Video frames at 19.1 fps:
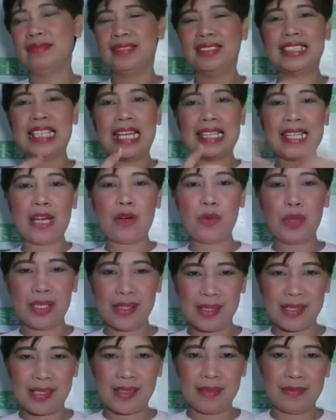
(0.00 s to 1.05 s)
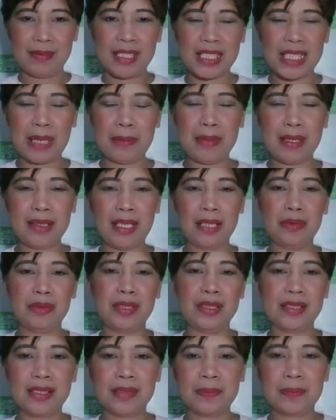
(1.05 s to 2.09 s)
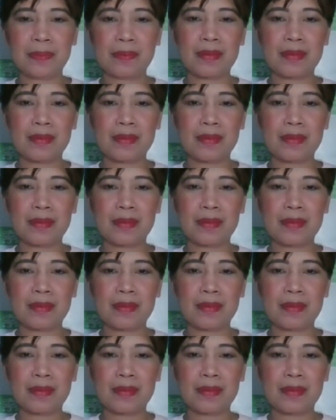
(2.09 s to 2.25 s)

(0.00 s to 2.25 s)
the time allowance